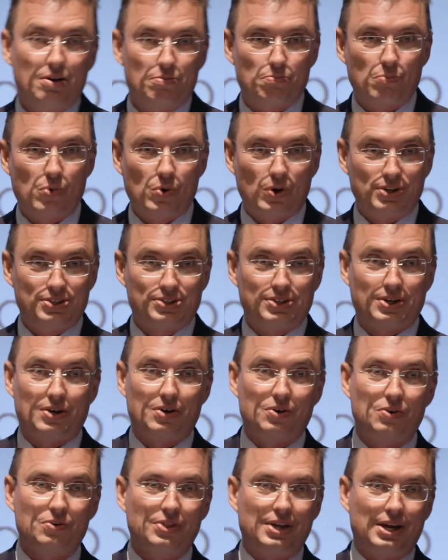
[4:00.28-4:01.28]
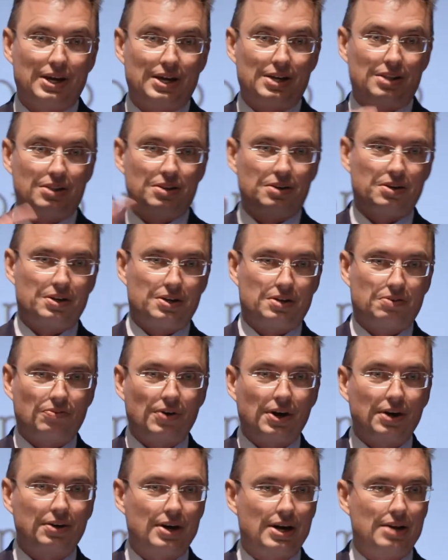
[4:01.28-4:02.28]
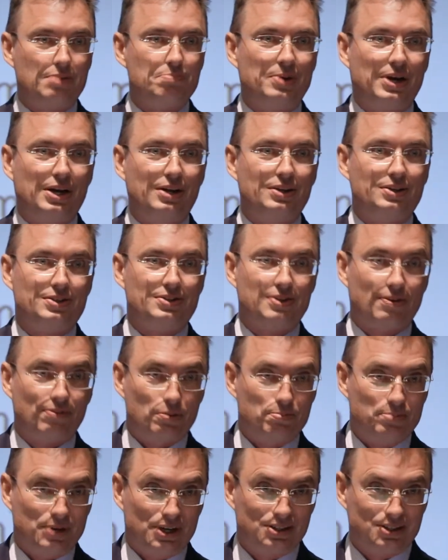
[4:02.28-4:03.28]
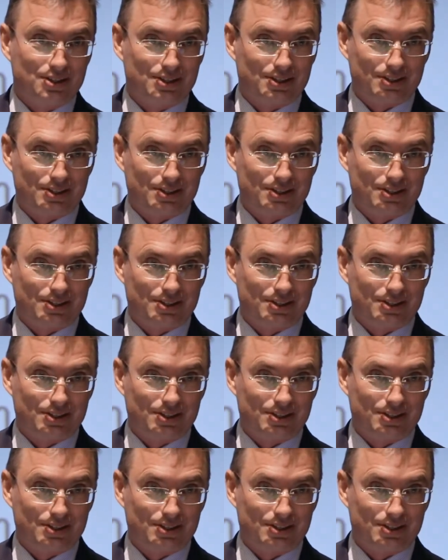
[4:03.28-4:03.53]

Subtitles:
more so than the rear end pages of the book.